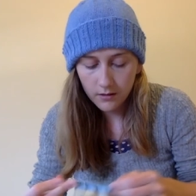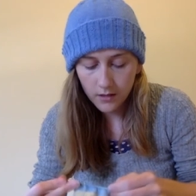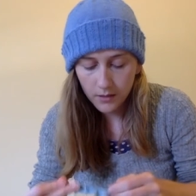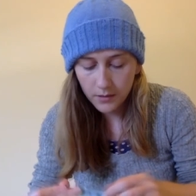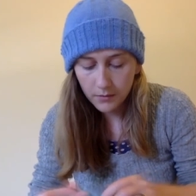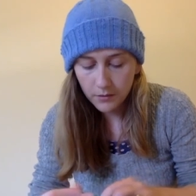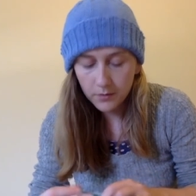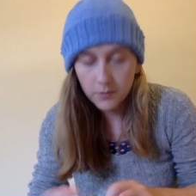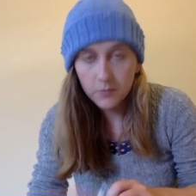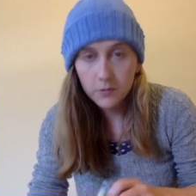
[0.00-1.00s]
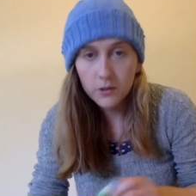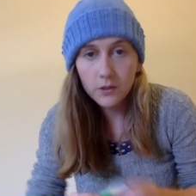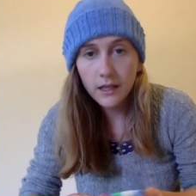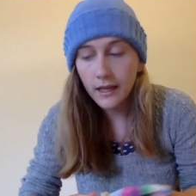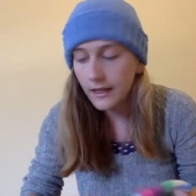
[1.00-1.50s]
time in Brisbane was
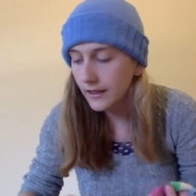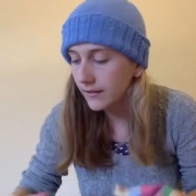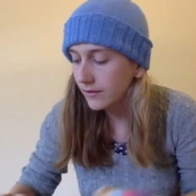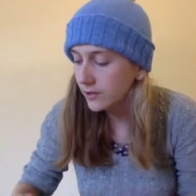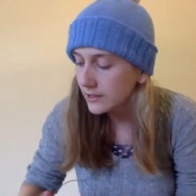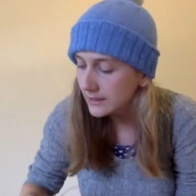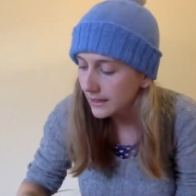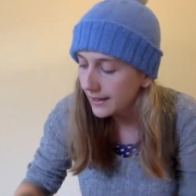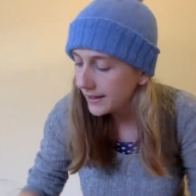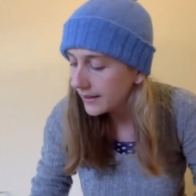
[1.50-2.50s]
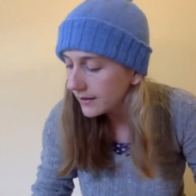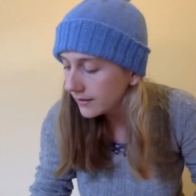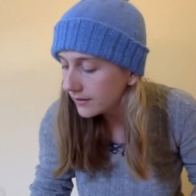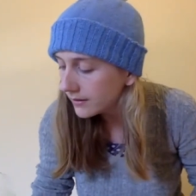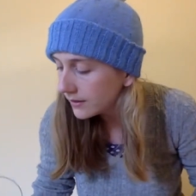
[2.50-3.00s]
okay, very sad
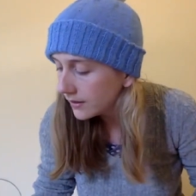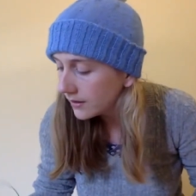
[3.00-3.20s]
and